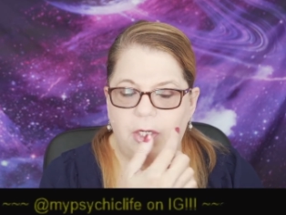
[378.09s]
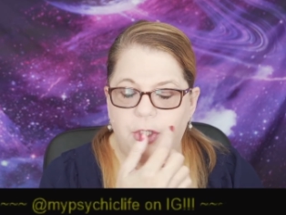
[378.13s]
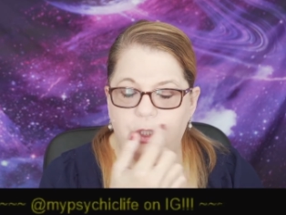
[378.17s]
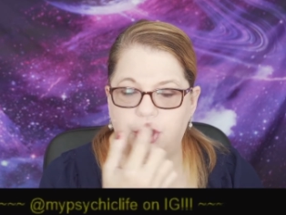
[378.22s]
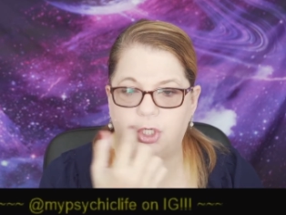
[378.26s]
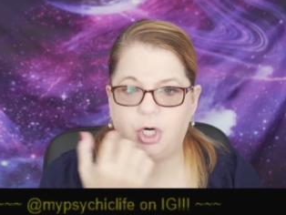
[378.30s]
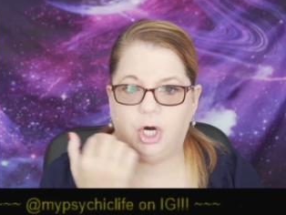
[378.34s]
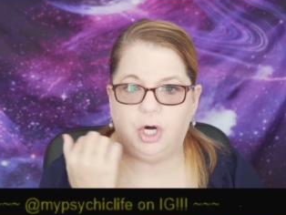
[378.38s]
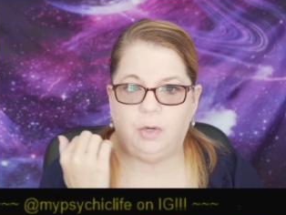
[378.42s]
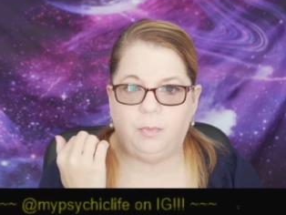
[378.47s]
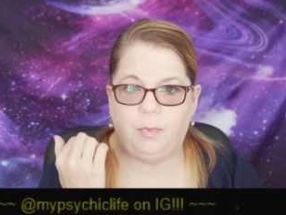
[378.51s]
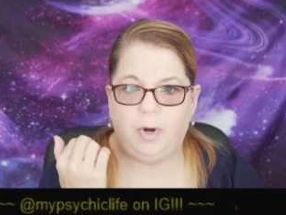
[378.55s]

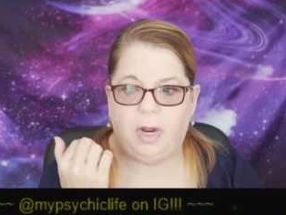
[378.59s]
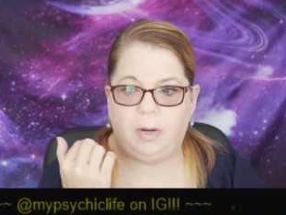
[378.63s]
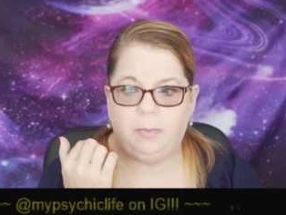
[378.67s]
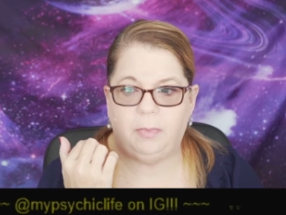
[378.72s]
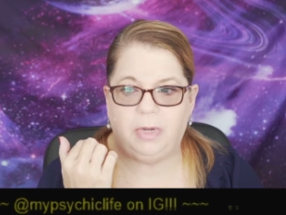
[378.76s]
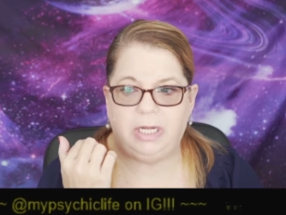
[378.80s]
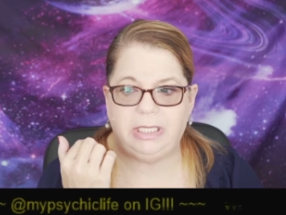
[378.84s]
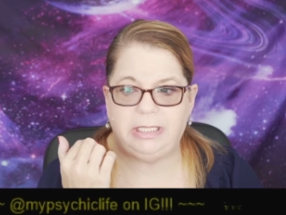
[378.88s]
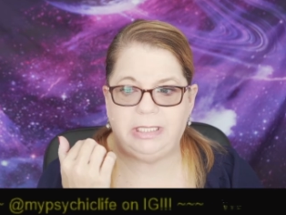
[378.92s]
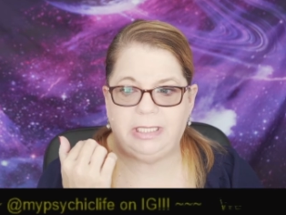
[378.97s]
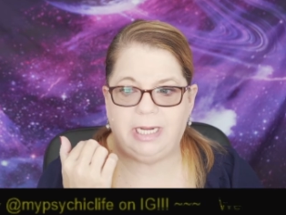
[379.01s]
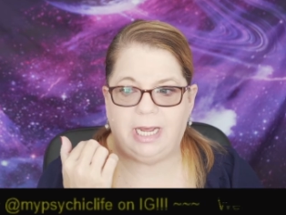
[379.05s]
dark brown
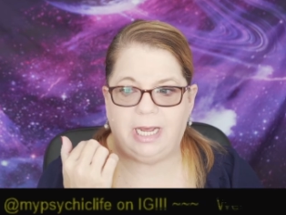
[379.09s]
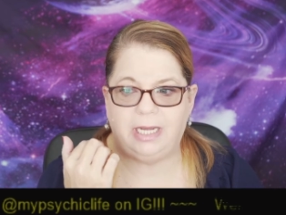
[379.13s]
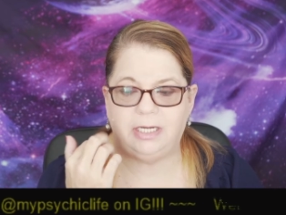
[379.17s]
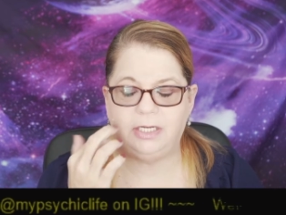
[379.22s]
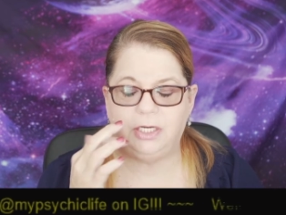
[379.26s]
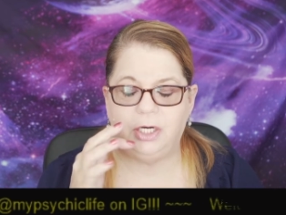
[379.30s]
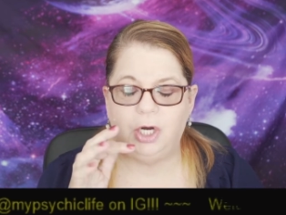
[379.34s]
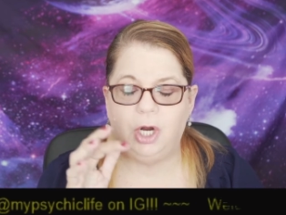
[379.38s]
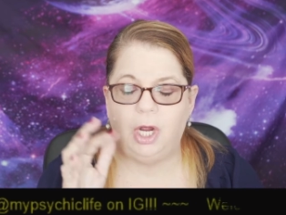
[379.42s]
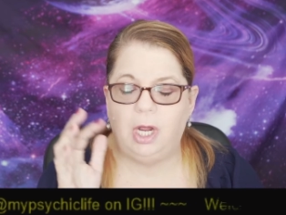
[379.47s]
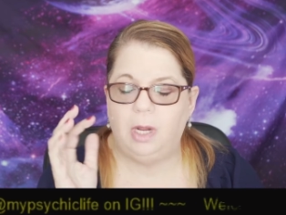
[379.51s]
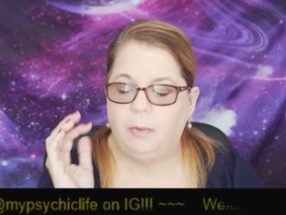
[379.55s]
mustache
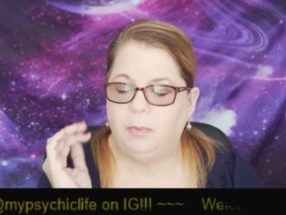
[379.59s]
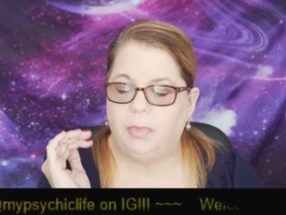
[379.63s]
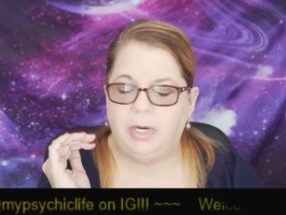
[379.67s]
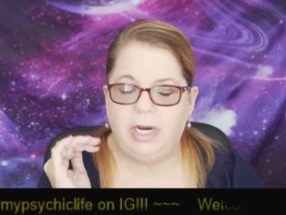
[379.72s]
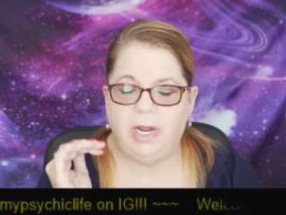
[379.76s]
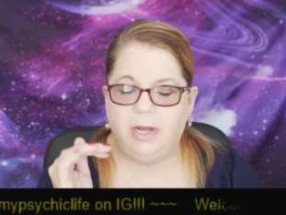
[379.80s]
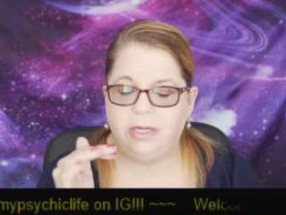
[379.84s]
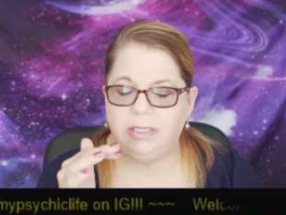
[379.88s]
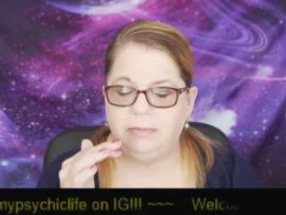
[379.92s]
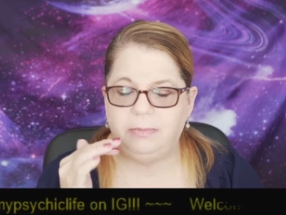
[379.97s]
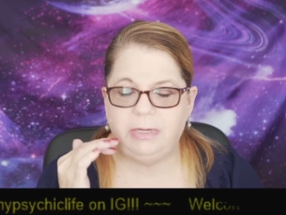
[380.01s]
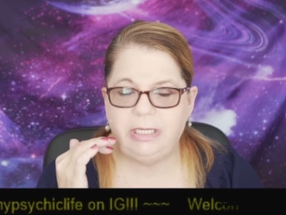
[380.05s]
but
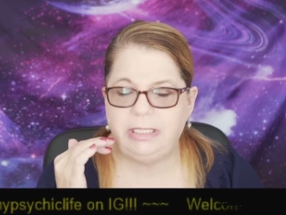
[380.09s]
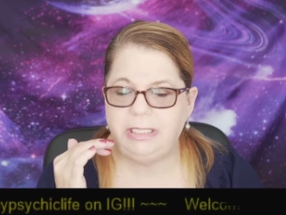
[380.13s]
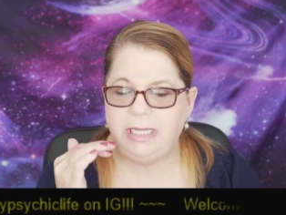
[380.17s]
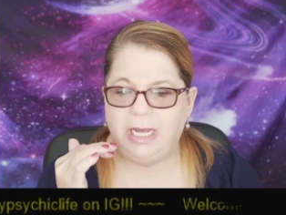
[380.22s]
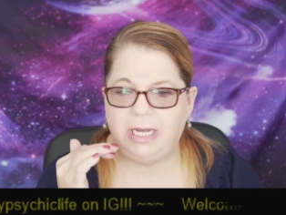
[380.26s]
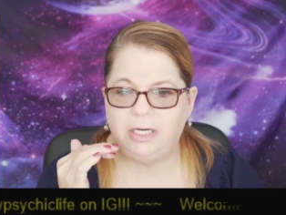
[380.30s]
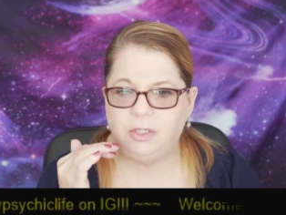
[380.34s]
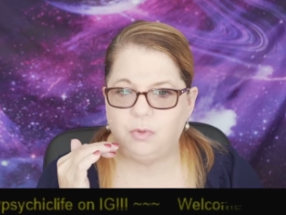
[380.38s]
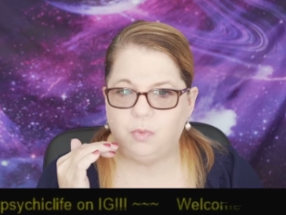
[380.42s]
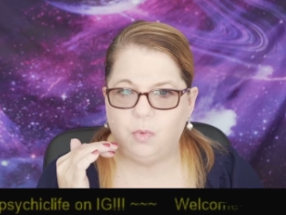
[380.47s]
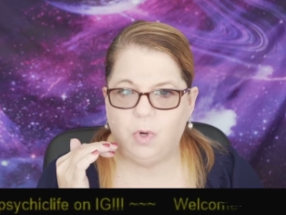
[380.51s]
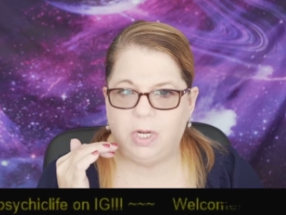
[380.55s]
now his
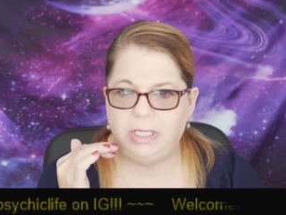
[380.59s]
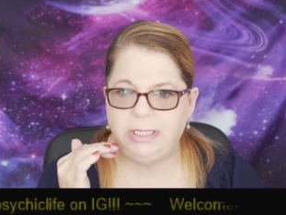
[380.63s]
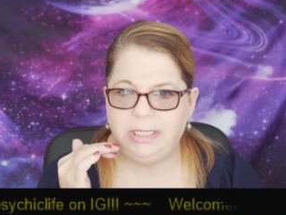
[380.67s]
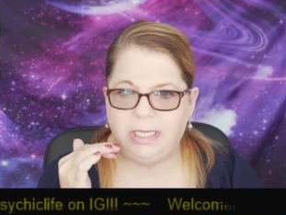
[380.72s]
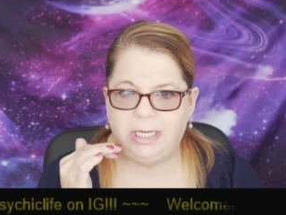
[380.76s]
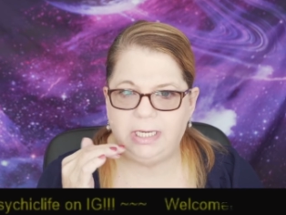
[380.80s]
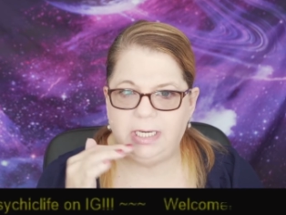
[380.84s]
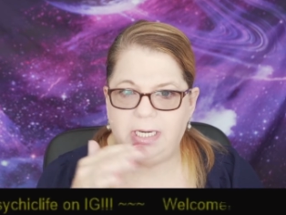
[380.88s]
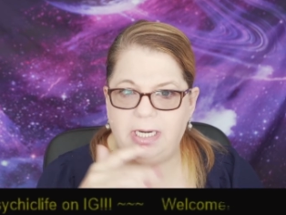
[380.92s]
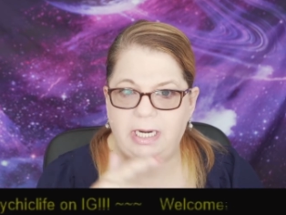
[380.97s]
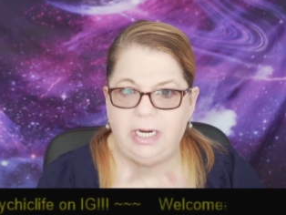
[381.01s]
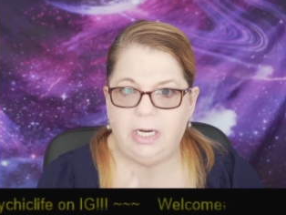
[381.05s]
mustache
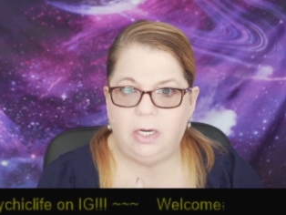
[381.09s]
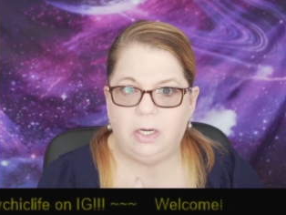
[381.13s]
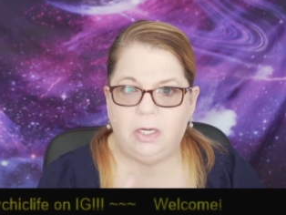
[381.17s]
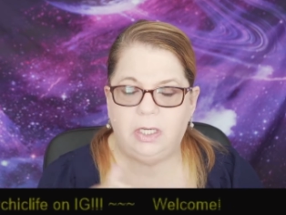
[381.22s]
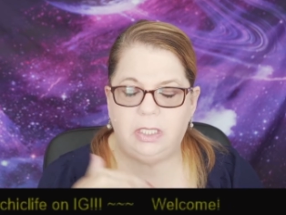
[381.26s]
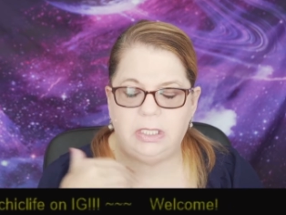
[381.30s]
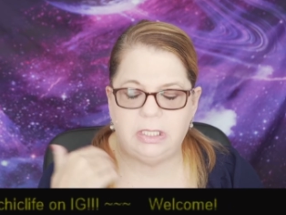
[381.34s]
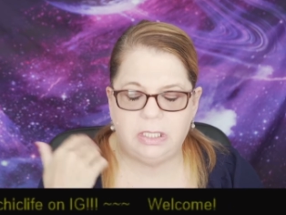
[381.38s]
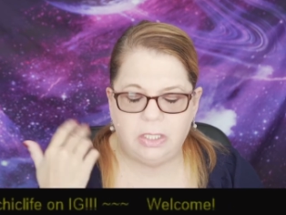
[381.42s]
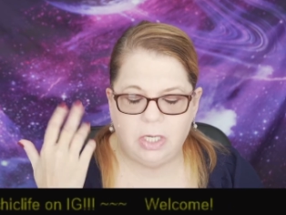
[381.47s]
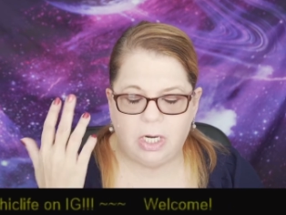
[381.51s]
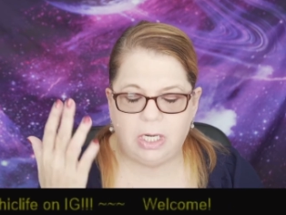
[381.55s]
wasn't near
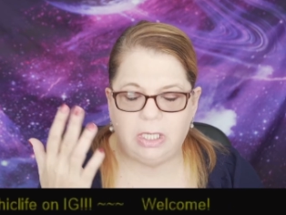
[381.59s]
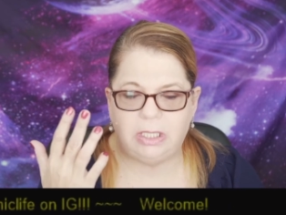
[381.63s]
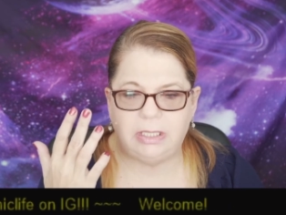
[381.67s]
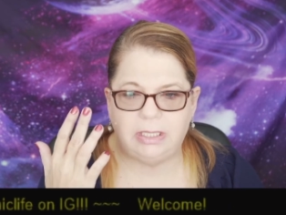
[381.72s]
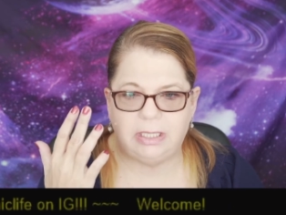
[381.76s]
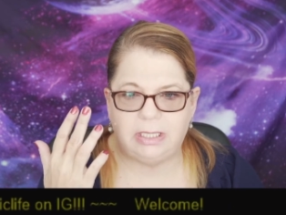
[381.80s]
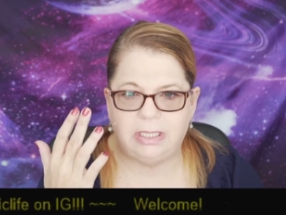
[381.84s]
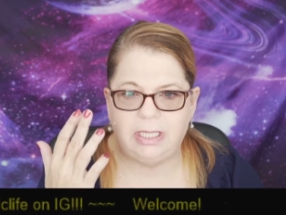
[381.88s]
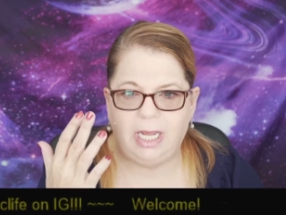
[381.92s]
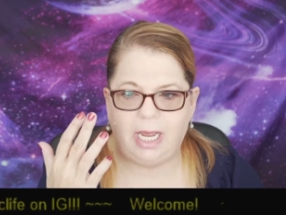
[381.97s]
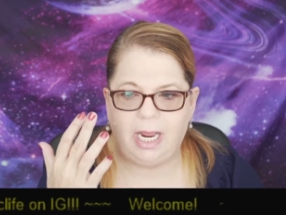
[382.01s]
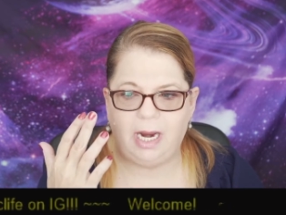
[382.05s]
as dark as
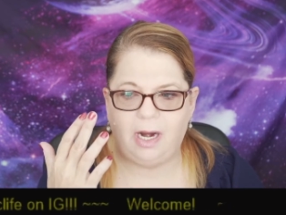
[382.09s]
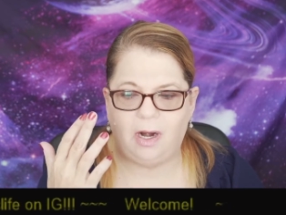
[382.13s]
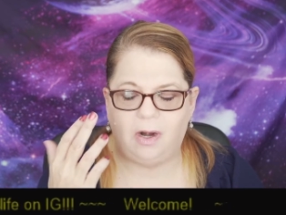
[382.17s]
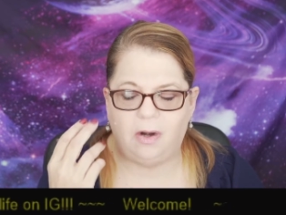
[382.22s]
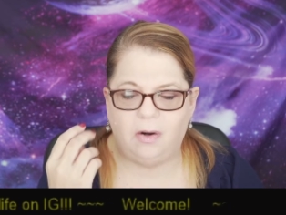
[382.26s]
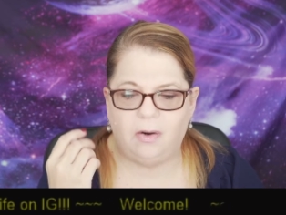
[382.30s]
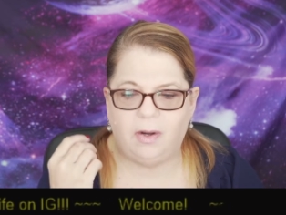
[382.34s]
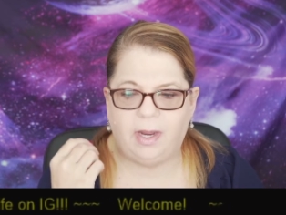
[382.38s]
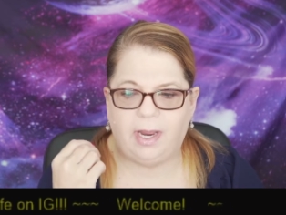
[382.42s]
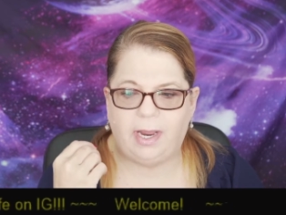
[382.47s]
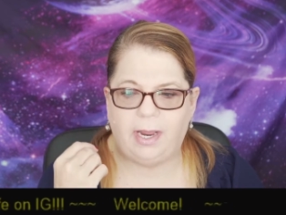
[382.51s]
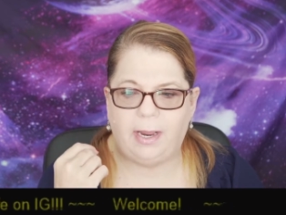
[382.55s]
his
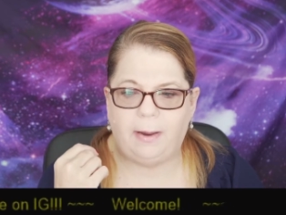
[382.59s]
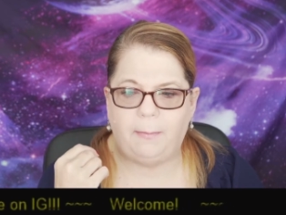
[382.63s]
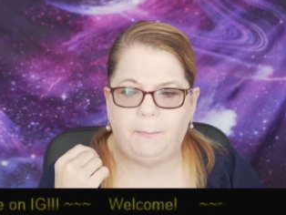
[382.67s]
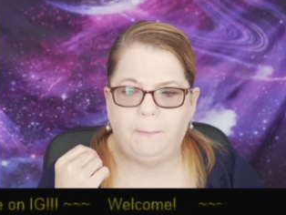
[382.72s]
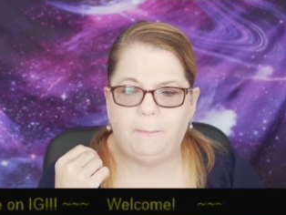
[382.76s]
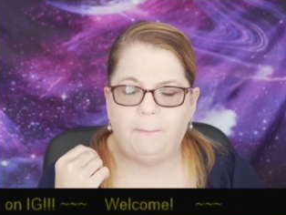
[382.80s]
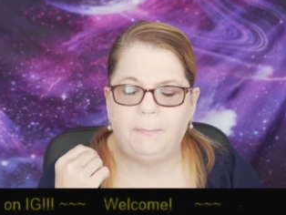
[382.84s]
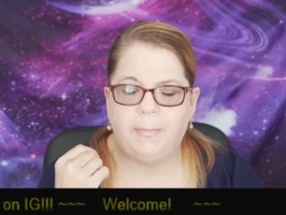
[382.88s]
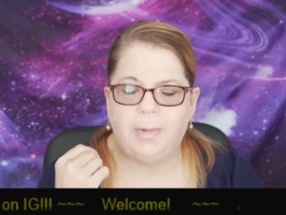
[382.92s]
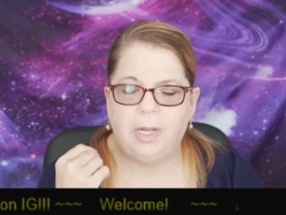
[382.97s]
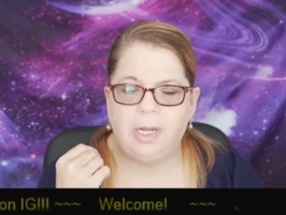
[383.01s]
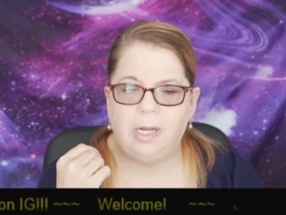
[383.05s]
hair, okay?
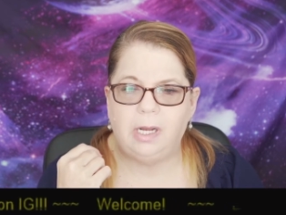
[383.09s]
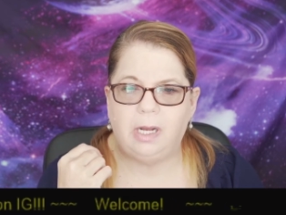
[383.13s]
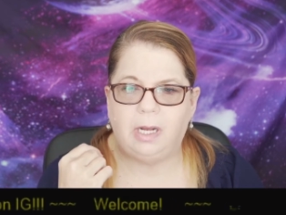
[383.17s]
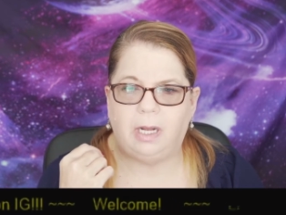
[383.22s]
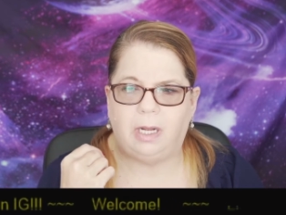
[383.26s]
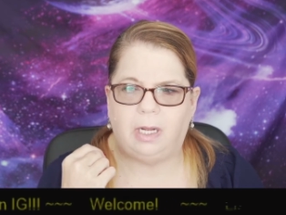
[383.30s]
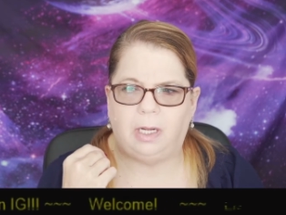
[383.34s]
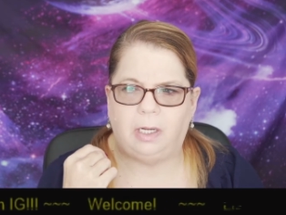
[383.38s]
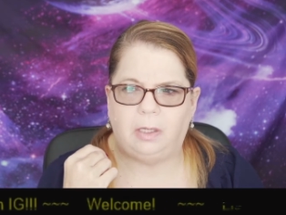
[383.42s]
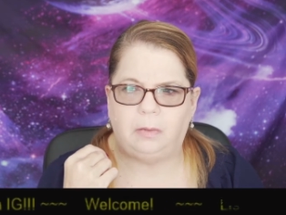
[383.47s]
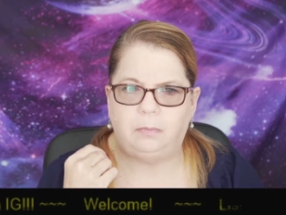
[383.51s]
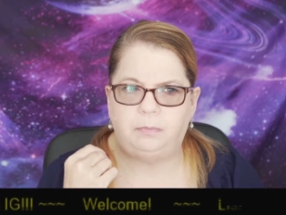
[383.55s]

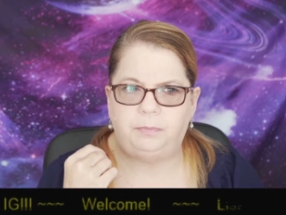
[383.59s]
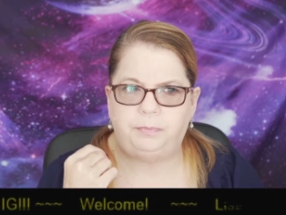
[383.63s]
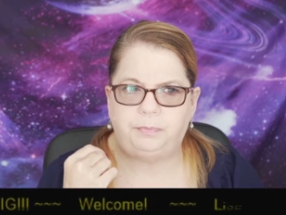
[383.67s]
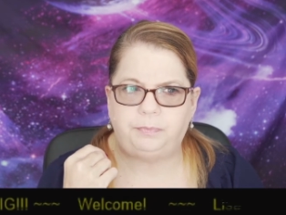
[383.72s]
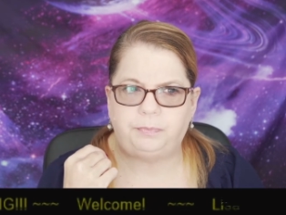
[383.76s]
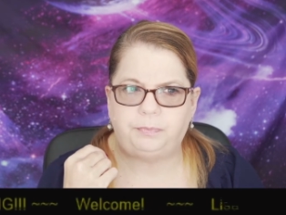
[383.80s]
Um,